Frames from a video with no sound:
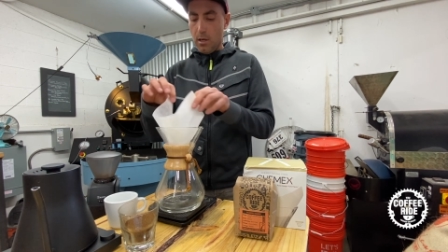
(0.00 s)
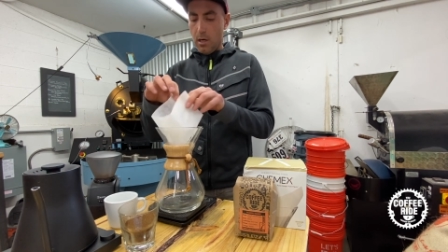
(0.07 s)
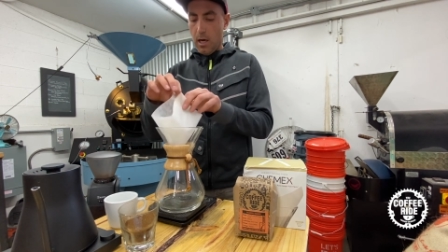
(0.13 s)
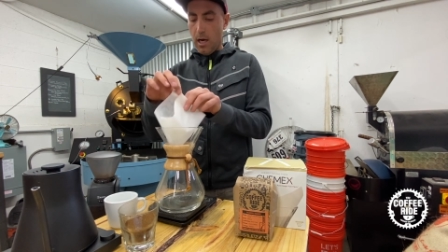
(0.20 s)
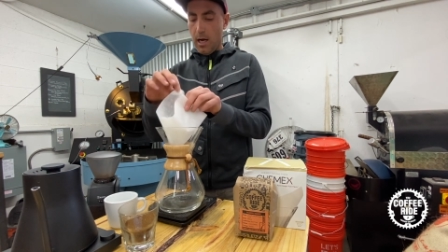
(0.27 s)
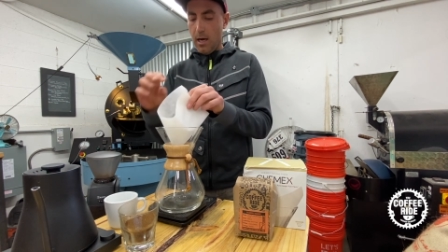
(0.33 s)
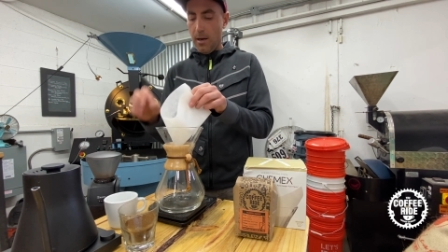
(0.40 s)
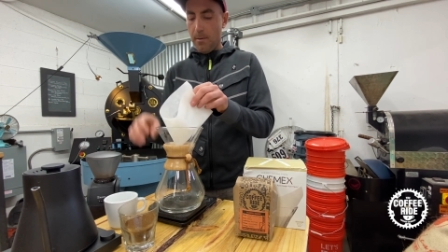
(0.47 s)

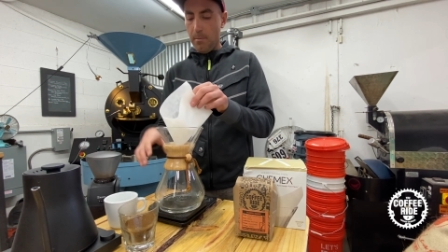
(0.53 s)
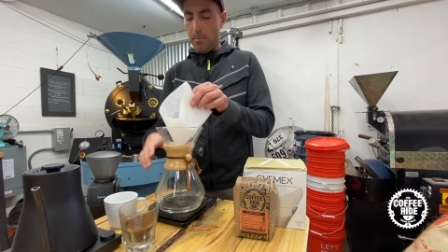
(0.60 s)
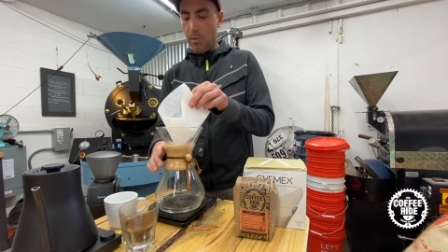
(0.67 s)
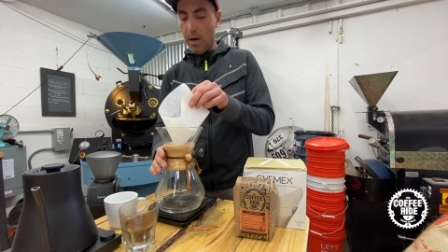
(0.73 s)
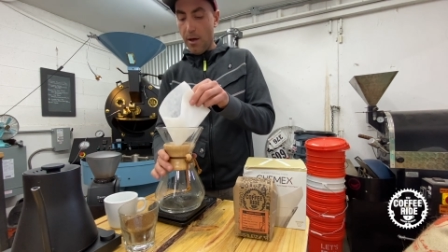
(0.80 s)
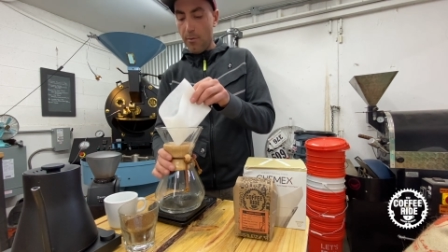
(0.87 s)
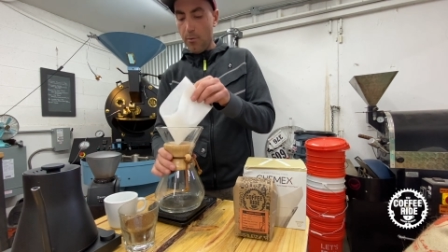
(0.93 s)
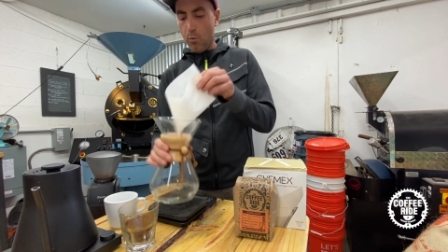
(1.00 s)

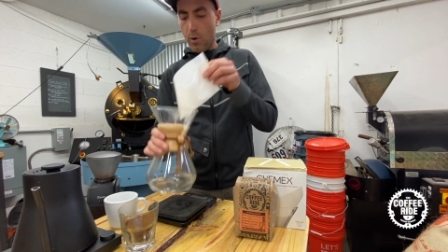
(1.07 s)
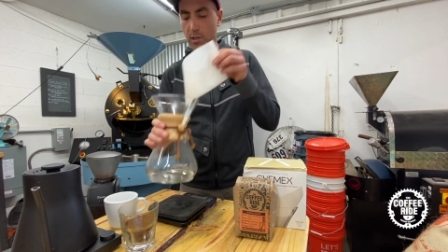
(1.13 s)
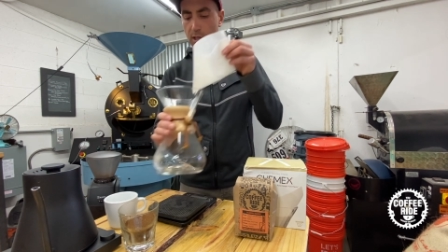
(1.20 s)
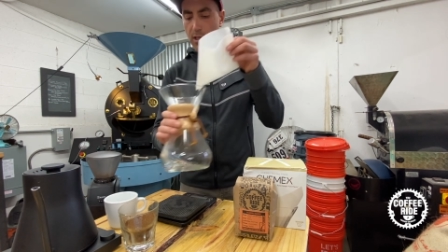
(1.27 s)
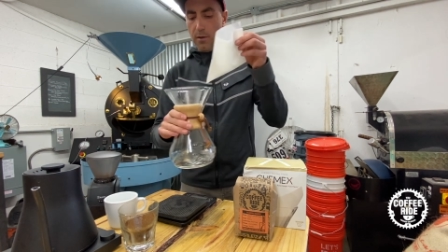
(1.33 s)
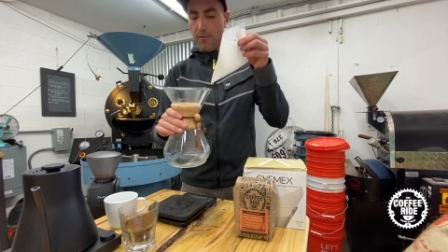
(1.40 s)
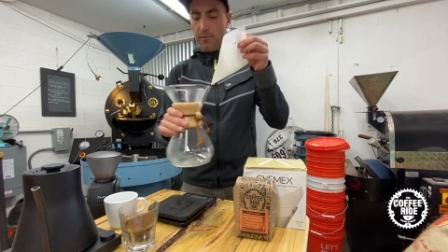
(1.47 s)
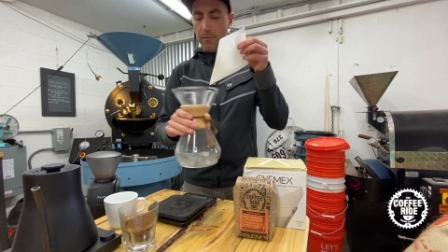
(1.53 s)
But once
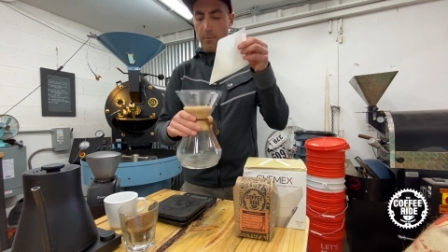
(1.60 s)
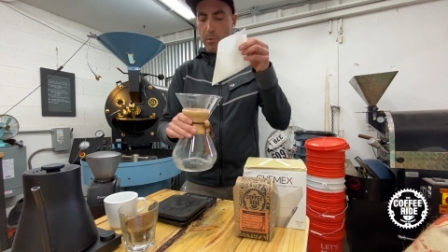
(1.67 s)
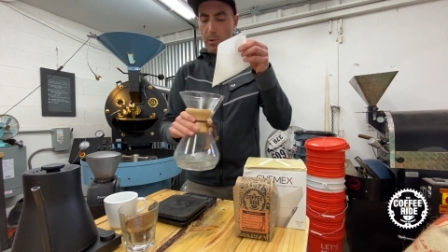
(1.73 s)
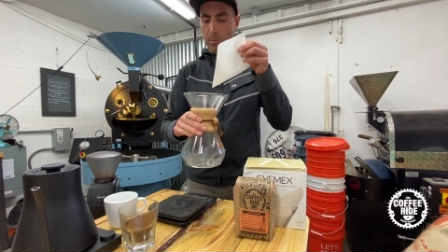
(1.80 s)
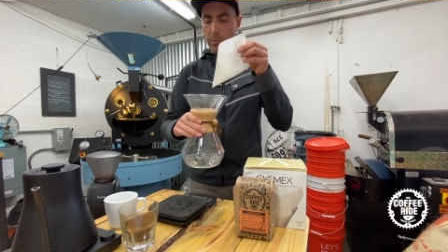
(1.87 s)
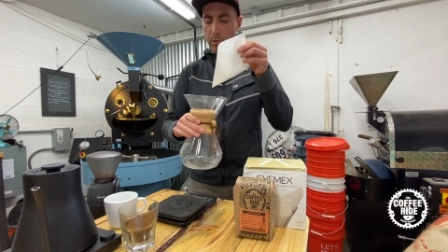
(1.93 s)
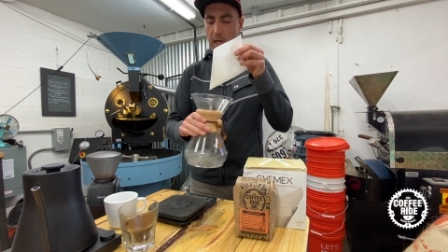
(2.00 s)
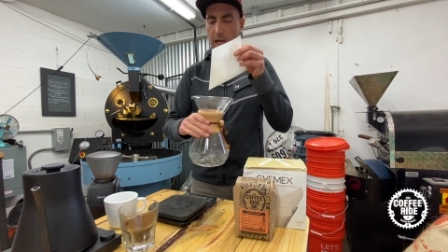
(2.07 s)
you've
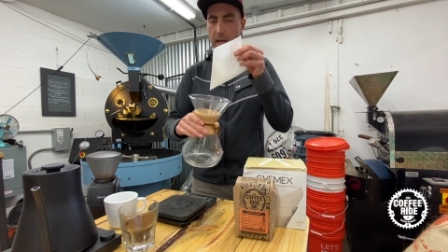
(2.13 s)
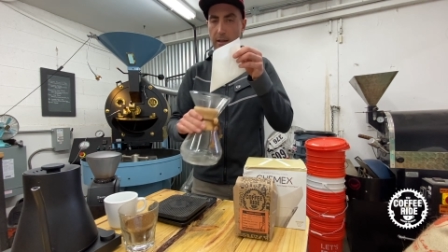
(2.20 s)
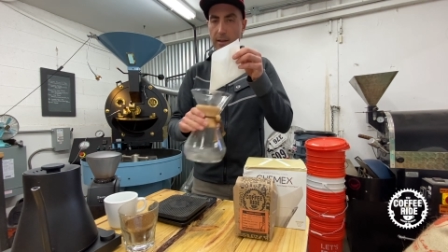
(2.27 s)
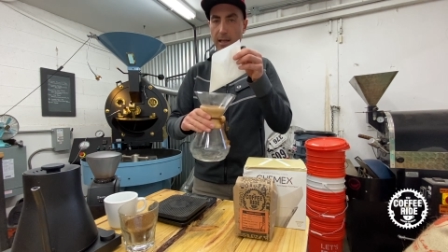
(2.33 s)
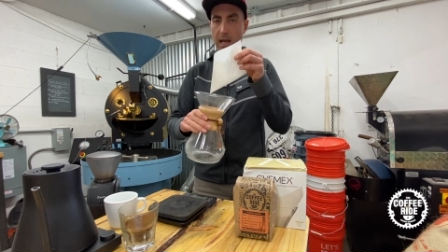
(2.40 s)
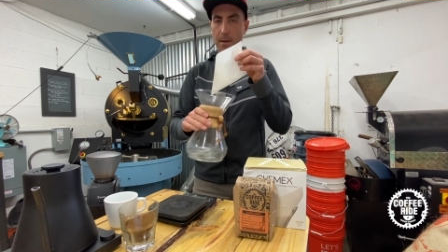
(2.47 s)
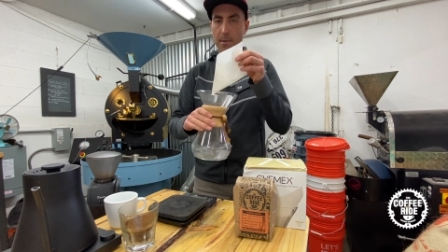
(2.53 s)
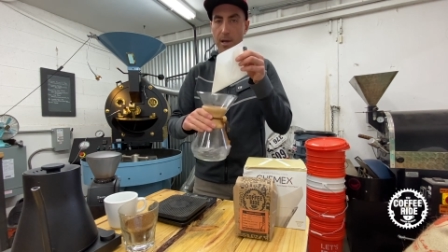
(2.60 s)
preheated the
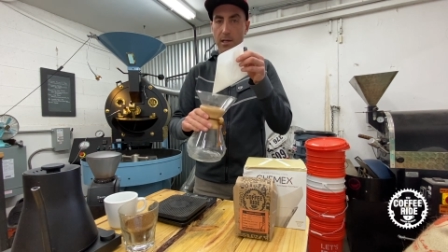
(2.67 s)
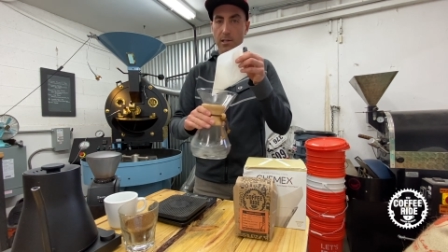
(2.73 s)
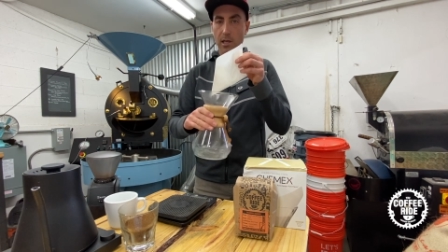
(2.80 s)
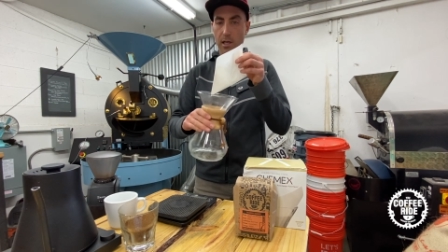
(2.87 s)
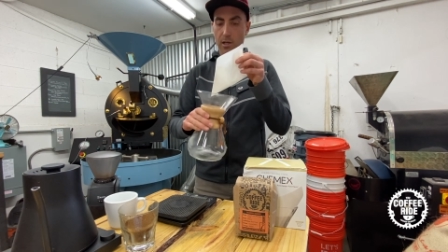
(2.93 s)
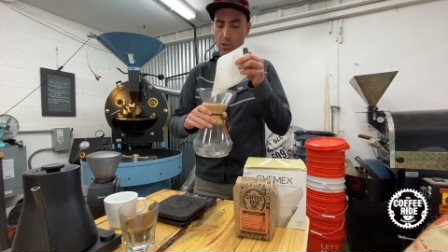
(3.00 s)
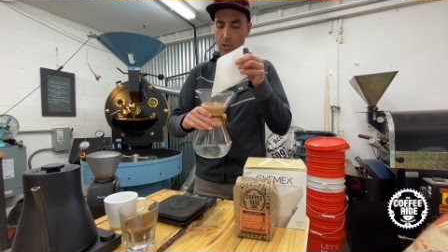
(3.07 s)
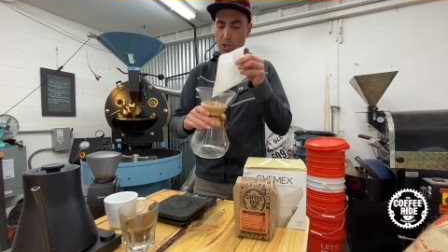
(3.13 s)
Chemex, I
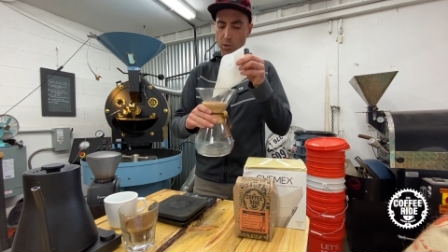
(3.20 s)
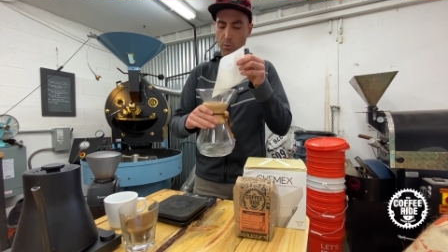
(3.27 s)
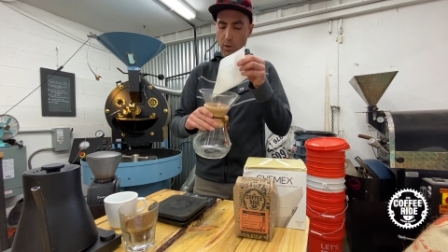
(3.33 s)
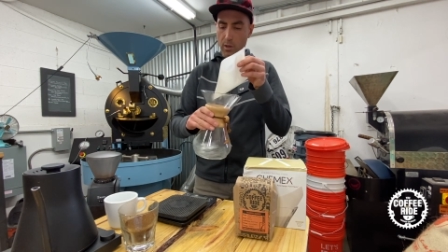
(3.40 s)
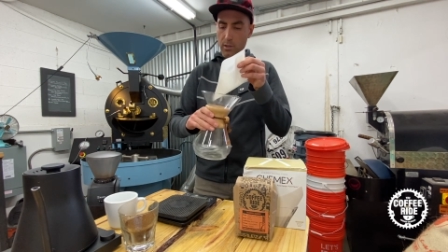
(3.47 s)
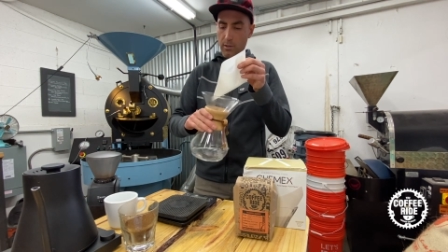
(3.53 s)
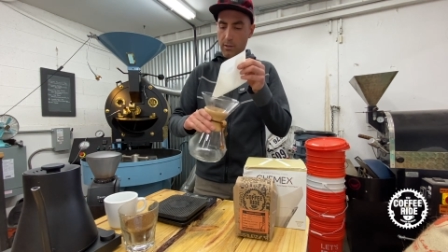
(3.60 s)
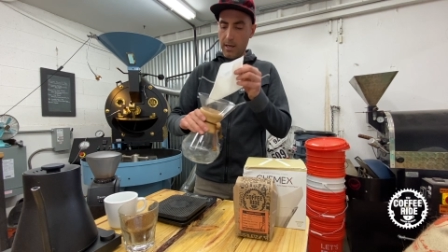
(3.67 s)
usually
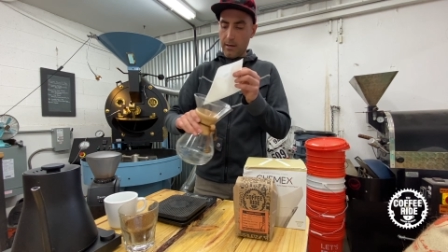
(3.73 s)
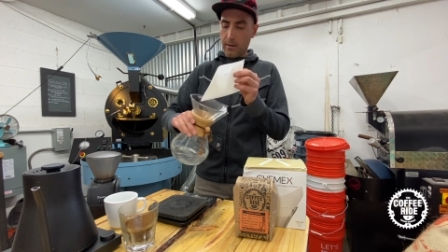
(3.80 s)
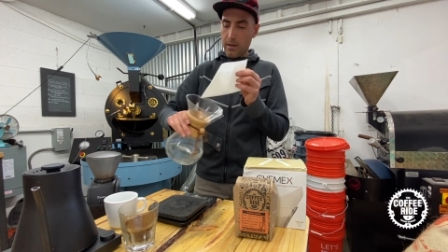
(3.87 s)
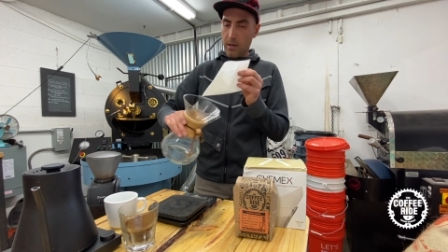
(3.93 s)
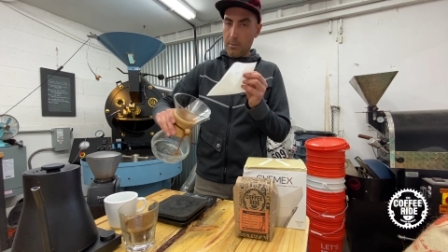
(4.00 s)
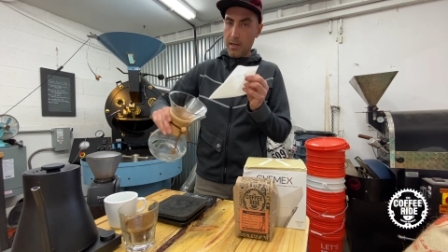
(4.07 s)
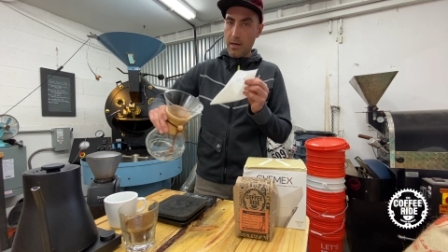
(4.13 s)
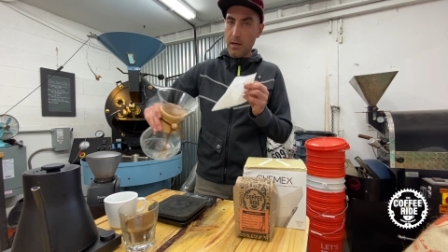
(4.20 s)
swirl it around a little
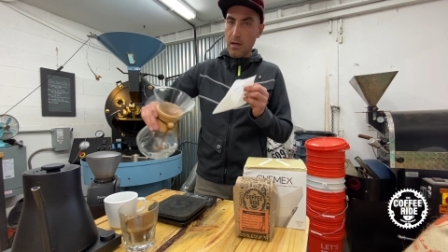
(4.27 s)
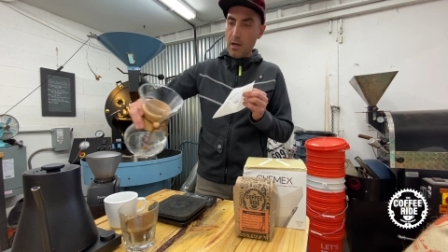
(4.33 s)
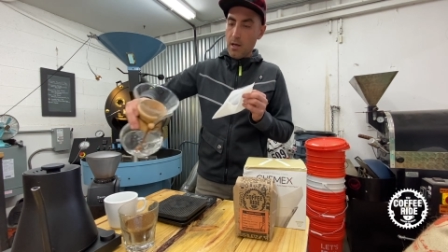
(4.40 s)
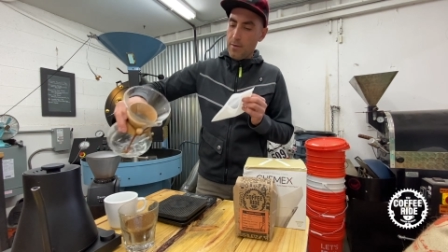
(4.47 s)
bit.